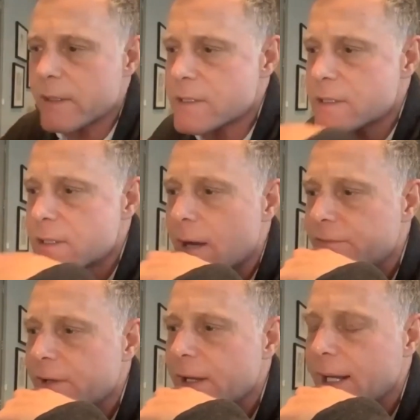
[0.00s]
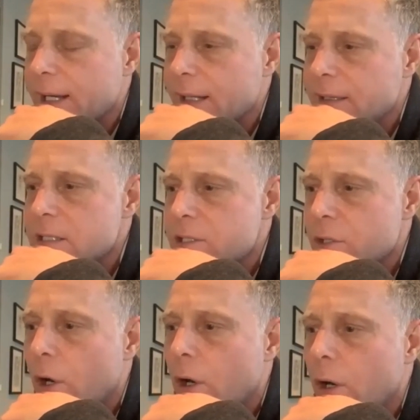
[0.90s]
this stuff. And I got this
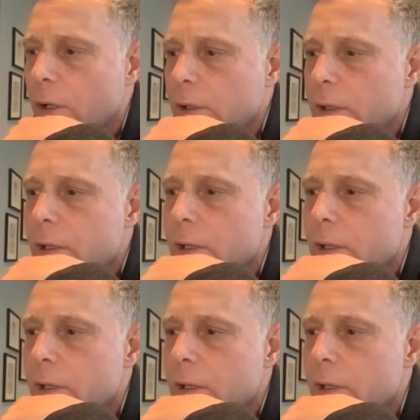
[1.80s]
call.